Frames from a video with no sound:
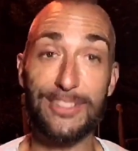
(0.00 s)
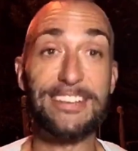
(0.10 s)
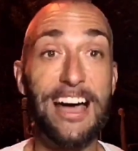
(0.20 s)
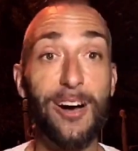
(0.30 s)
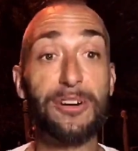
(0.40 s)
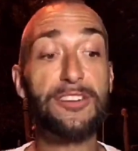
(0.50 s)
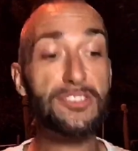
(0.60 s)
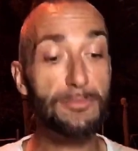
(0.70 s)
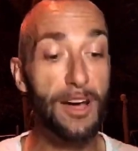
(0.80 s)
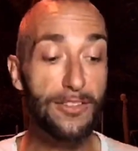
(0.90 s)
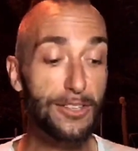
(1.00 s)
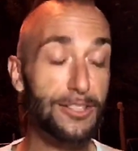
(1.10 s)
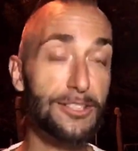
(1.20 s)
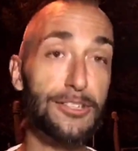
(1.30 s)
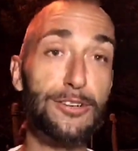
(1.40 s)
Now here's some other
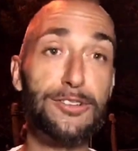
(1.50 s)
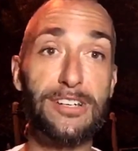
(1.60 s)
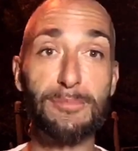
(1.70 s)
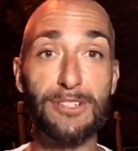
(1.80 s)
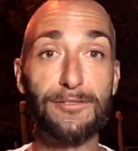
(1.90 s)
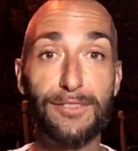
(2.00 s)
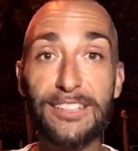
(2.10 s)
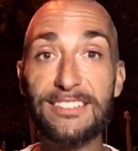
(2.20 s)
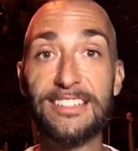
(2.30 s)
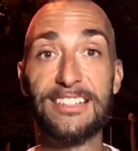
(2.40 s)
good news, and I'm conflicting,